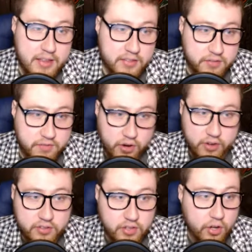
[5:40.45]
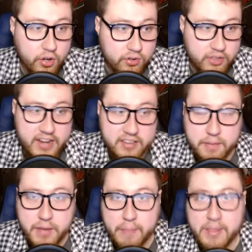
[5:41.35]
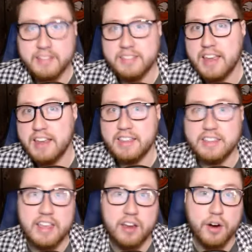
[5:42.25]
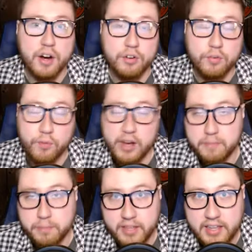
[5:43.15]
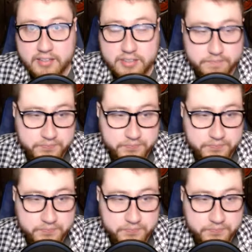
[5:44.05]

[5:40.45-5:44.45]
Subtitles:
So for the whole lot of them, I'm not saying that they are great plays